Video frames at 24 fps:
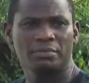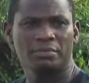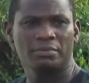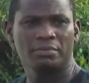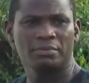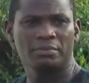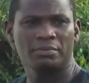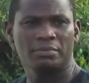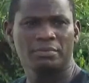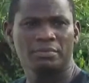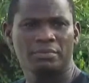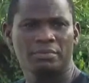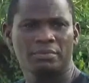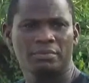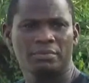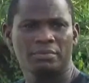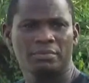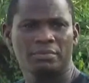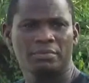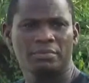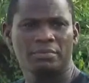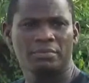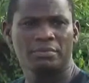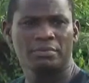
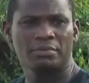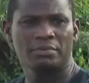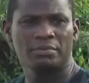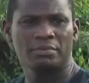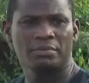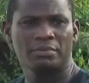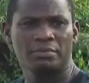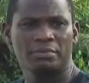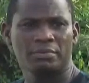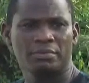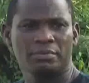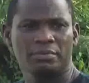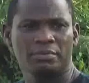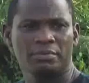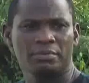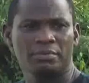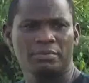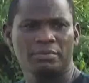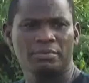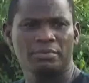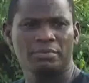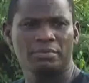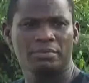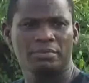
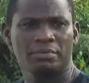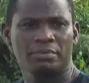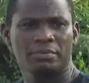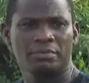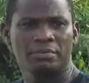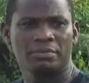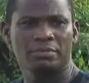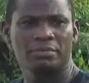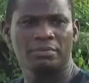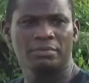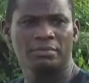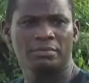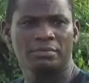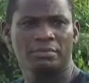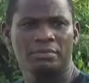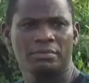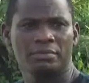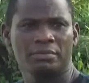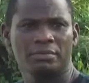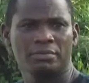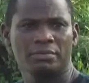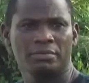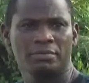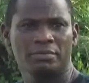
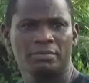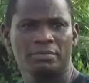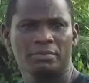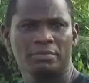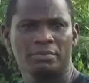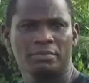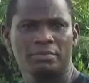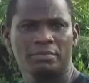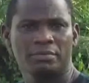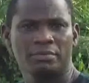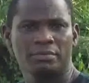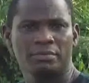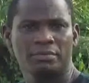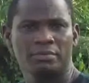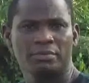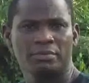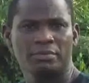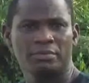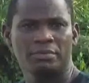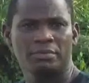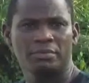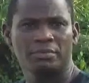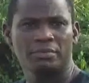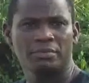
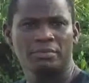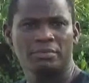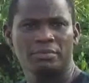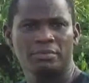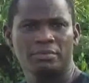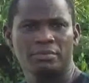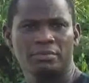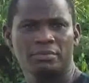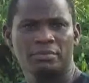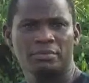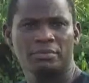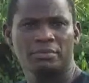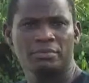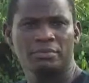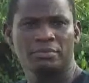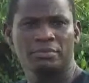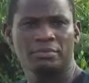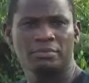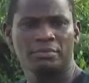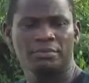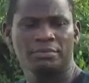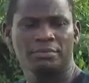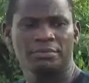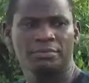
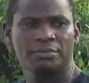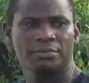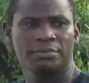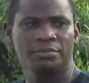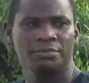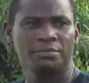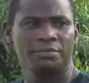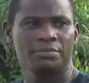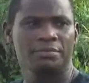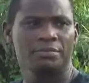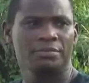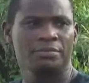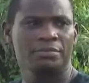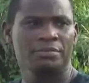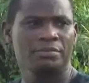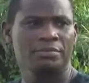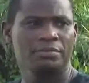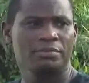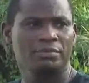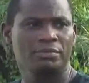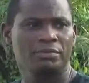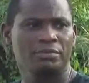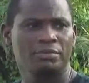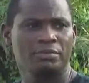
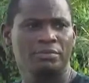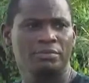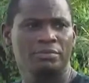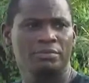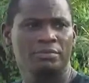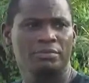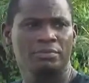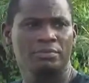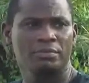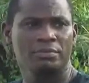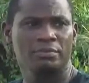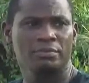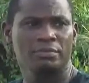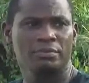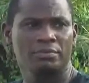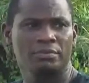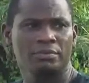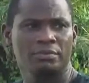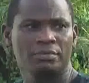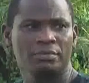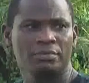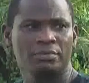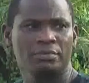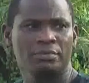
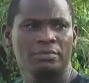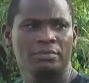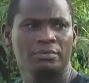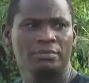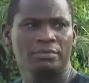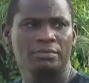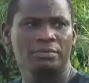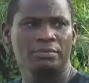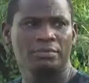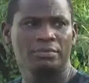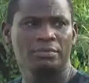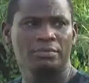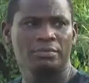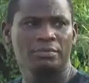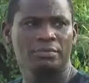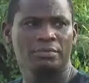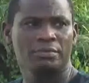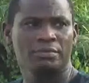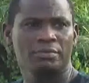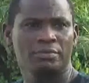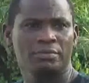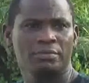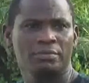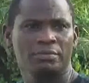
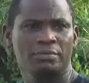[no speech]